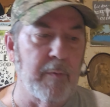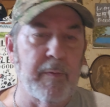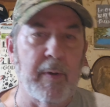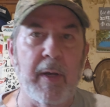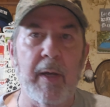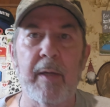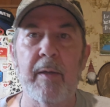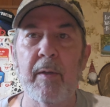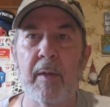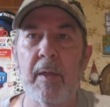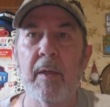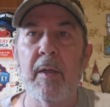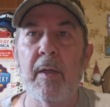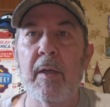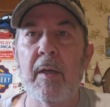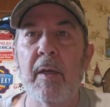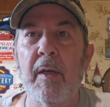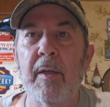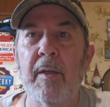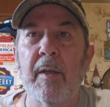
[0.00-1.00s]
if I,
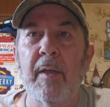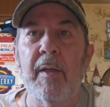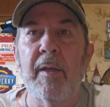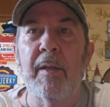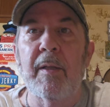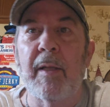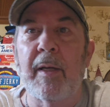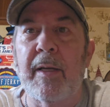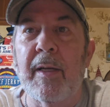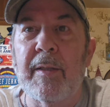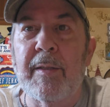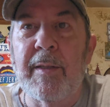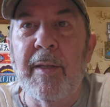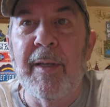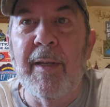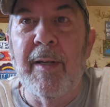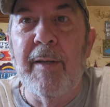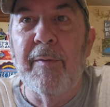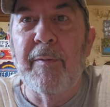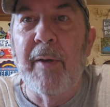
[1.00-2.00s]
like I
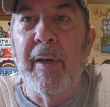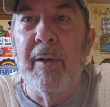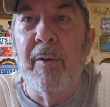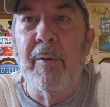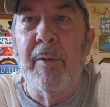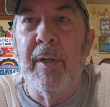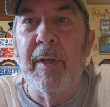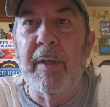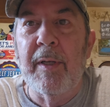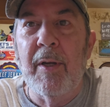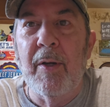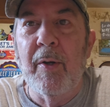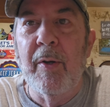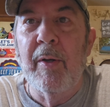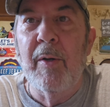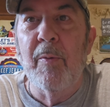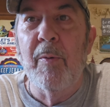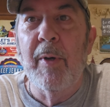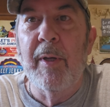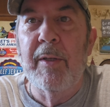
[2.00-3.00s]
said, if I don't get
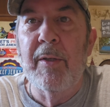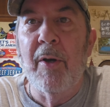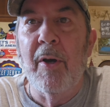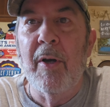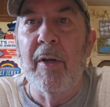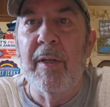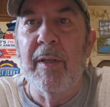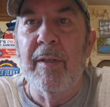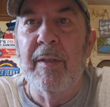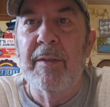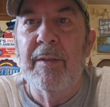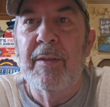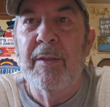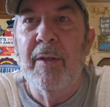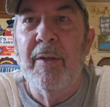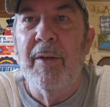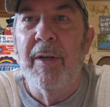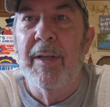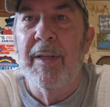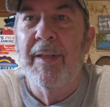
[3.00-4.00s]
carried away talking.
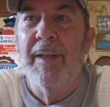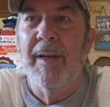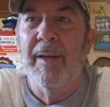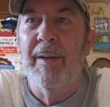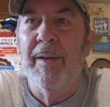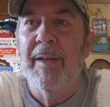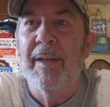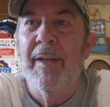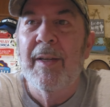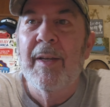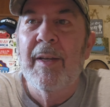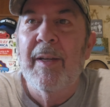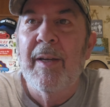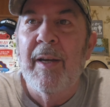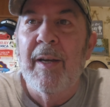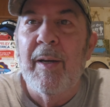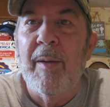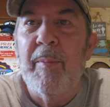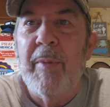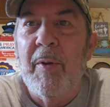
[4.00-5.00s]
So
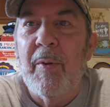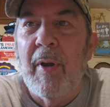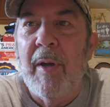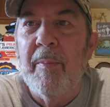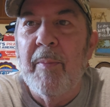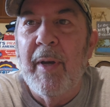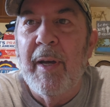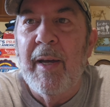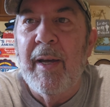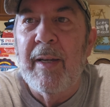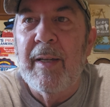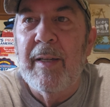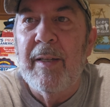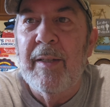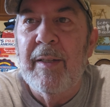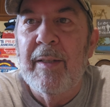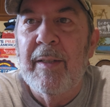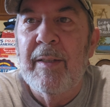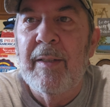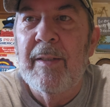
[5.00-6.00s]
I'll be right back.
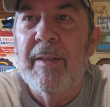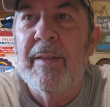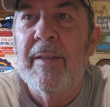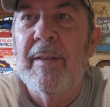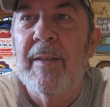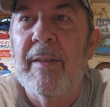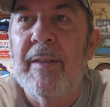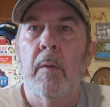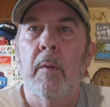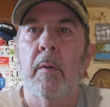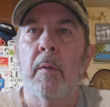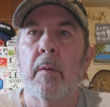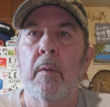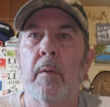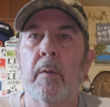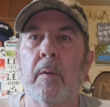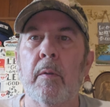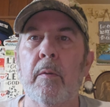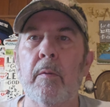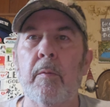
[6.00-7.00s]

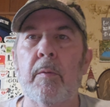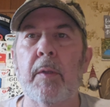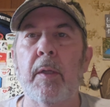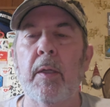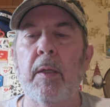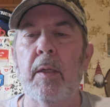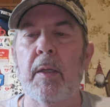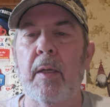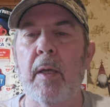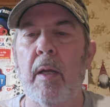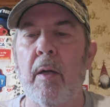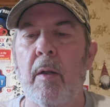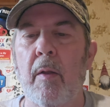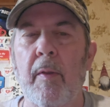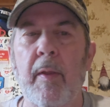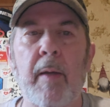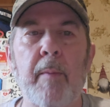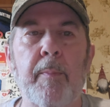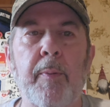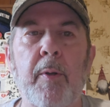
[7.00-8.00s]
Okay, got all
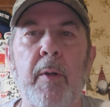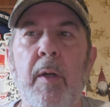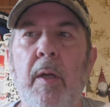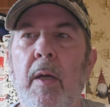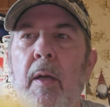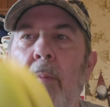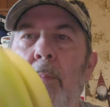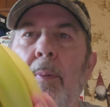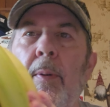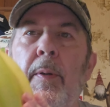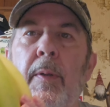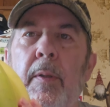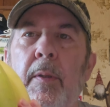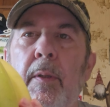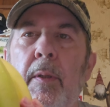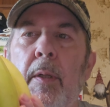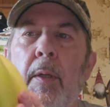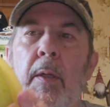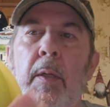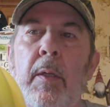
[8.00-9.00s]
that put up.
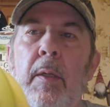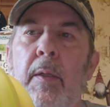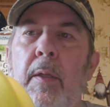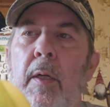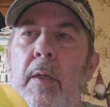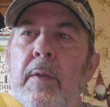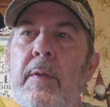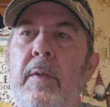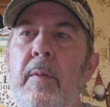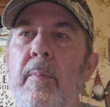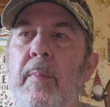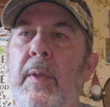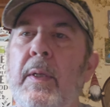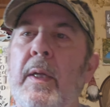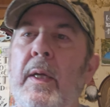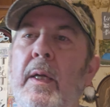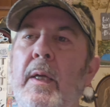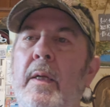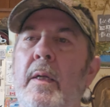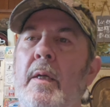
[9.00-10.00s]
Got some
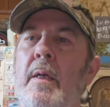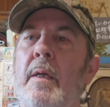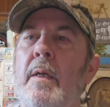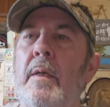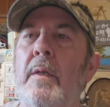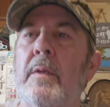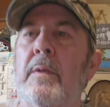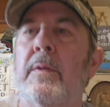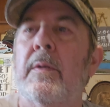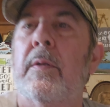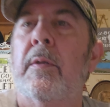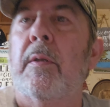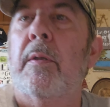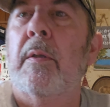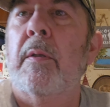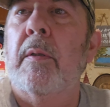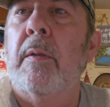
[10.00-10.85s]
bananas.